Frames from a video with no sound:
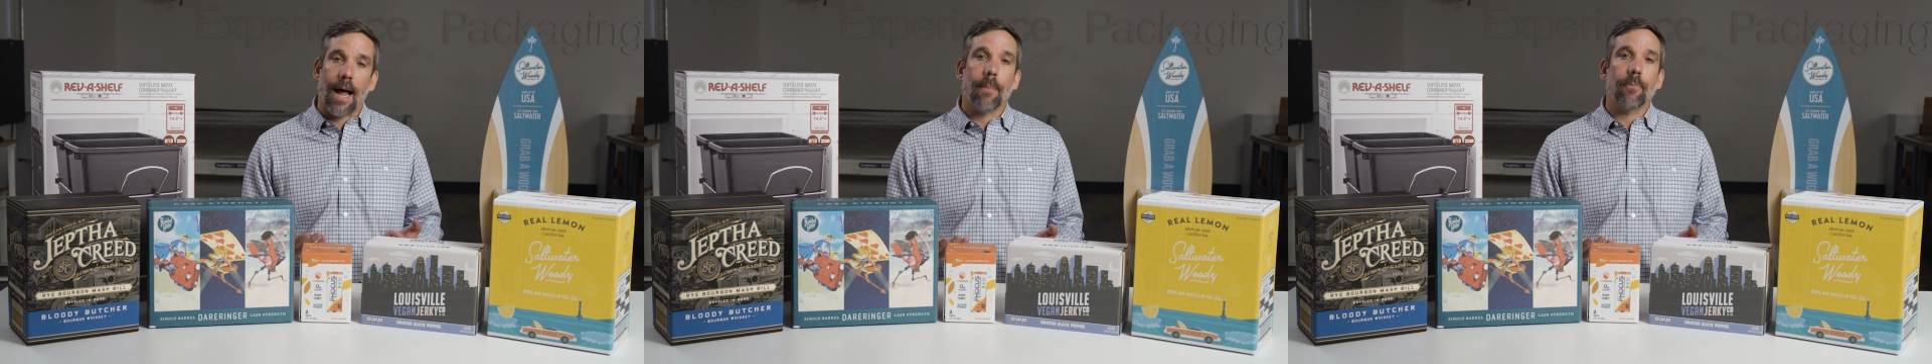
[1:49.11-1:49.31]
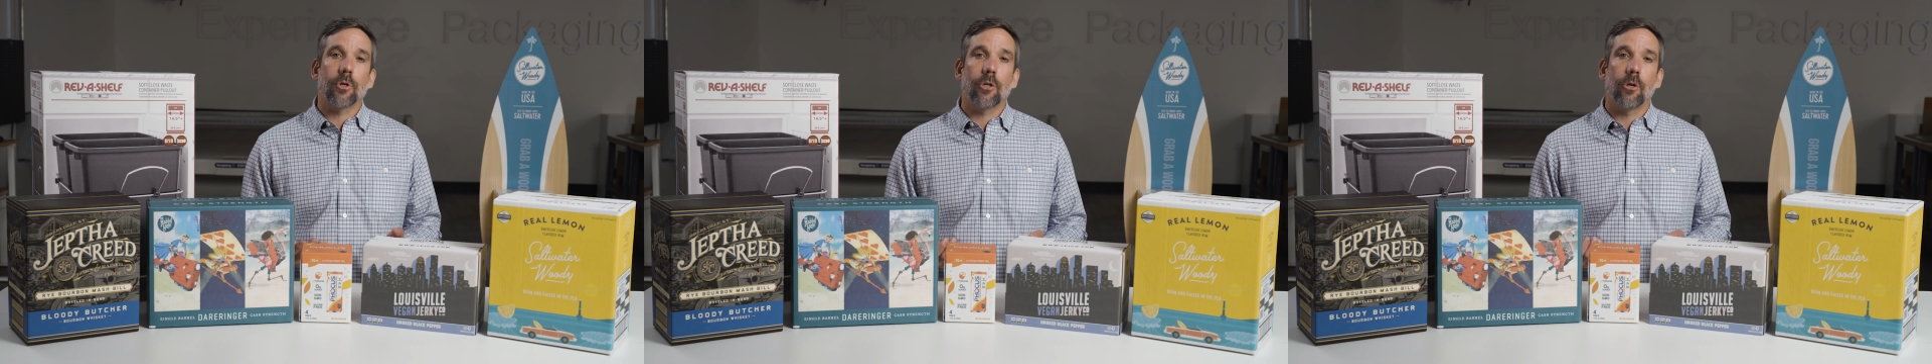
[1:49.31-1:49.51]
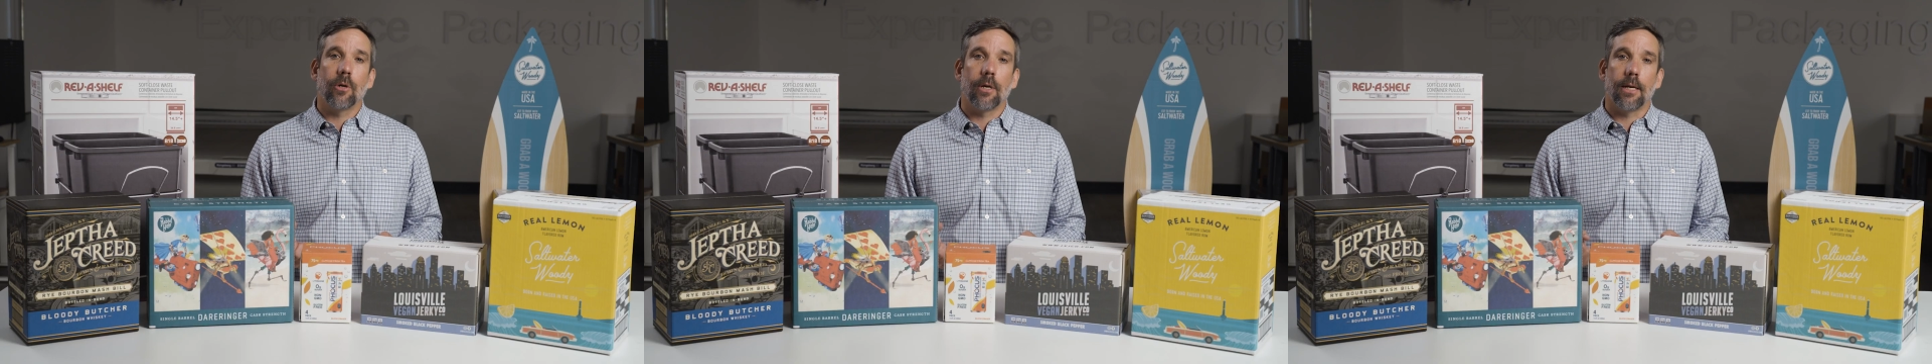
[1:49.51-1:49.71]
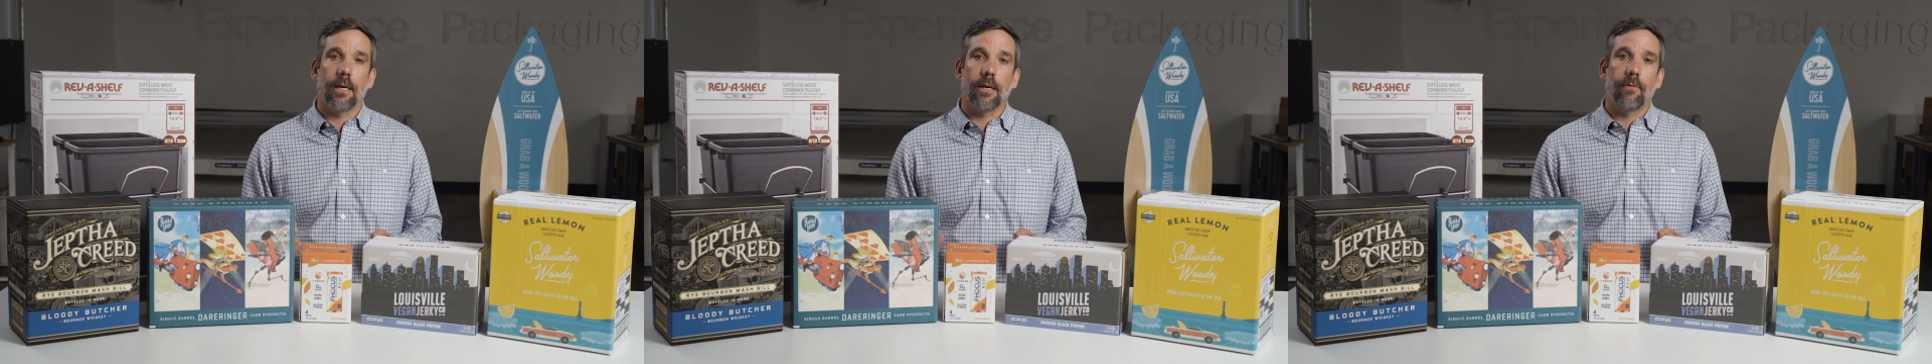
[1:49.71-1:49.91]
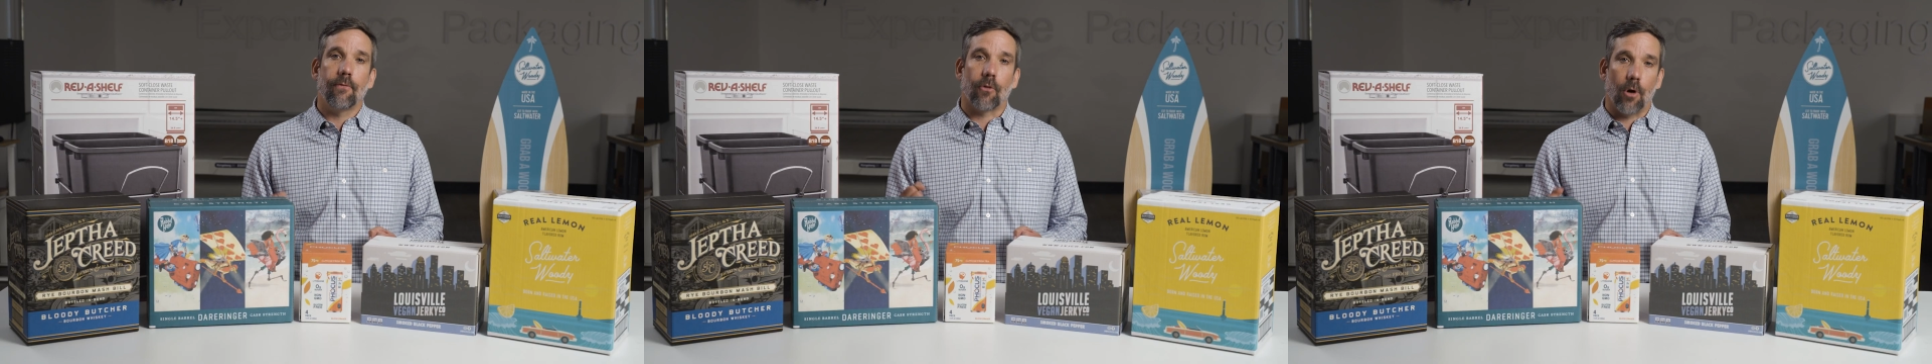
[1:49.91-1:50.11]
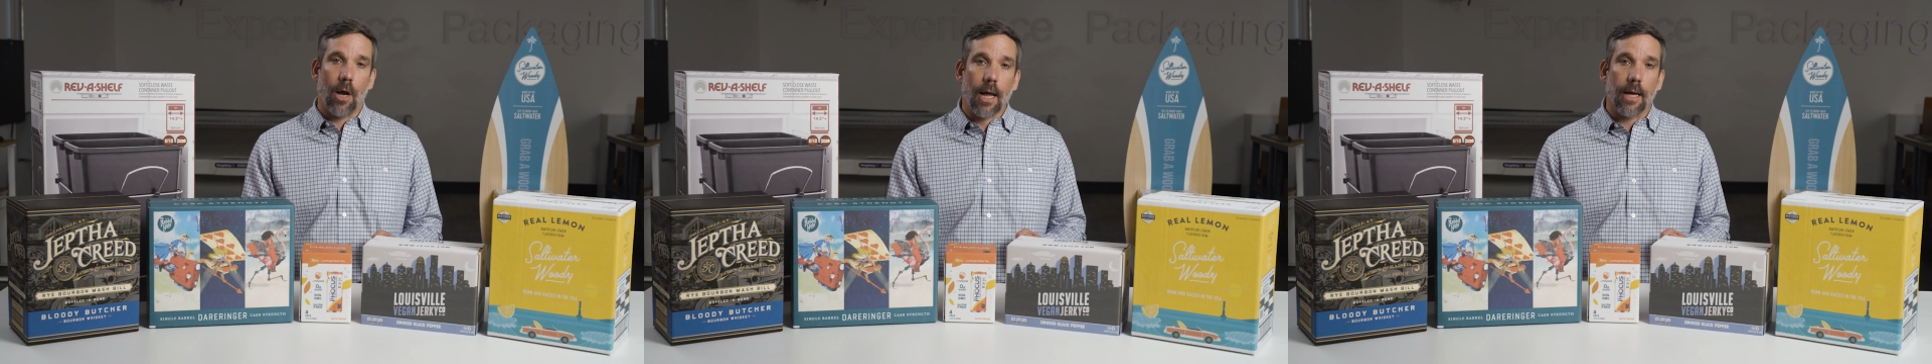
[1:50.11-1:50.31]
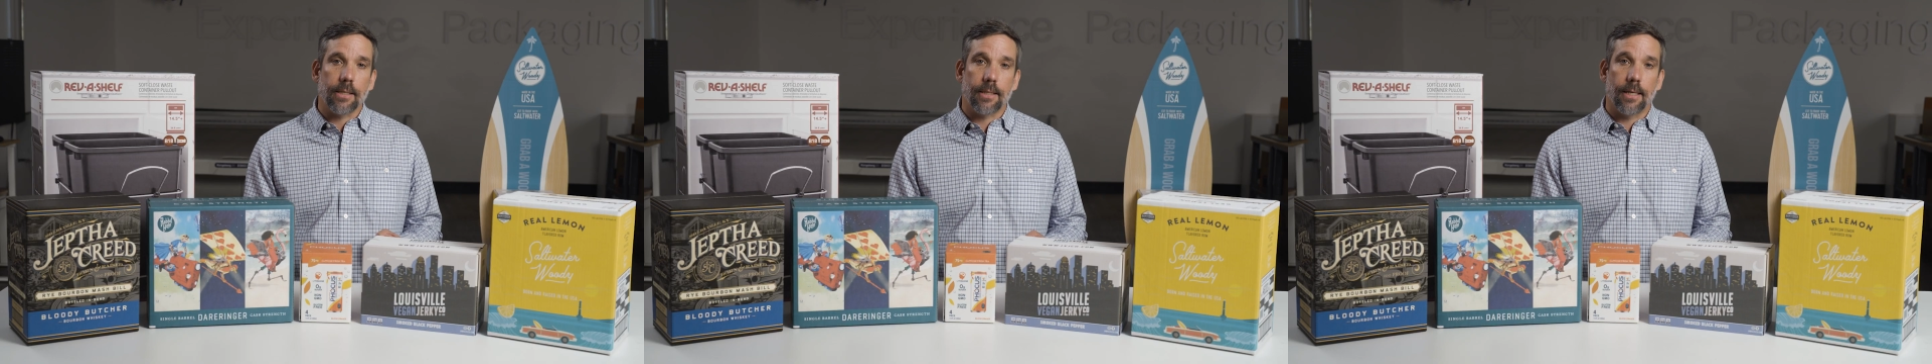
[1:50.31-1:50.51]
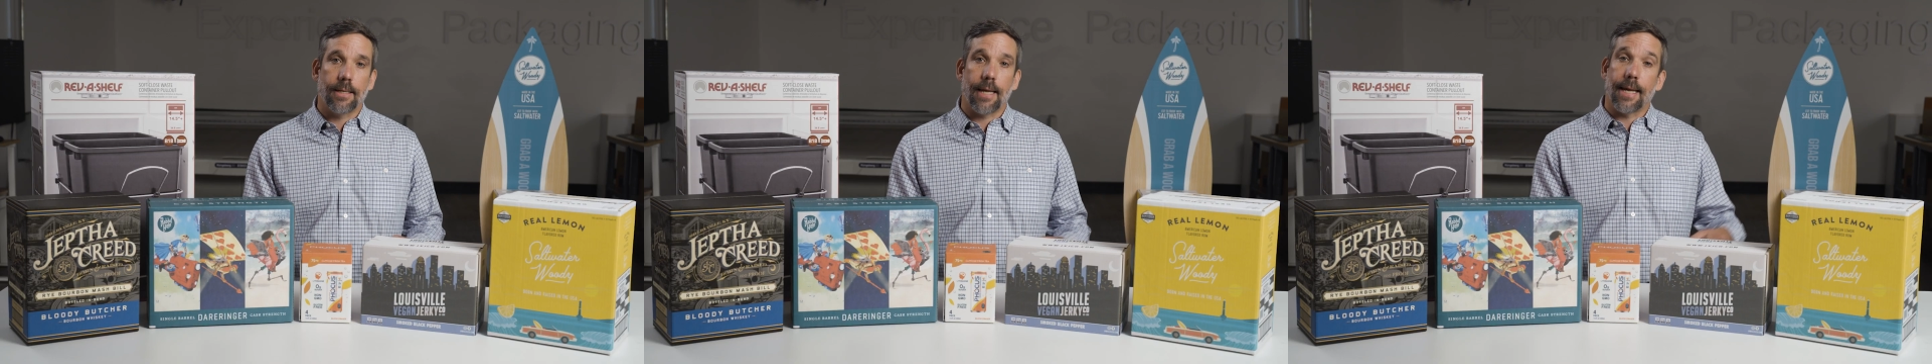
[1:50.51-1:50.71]
opportunity for
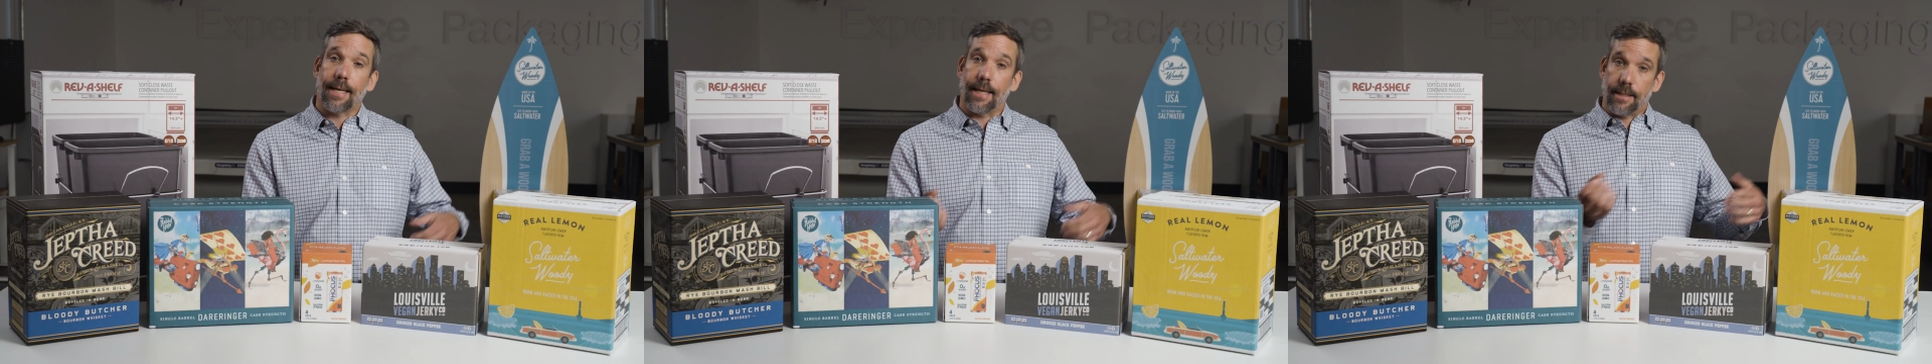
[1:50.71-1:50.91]
us to take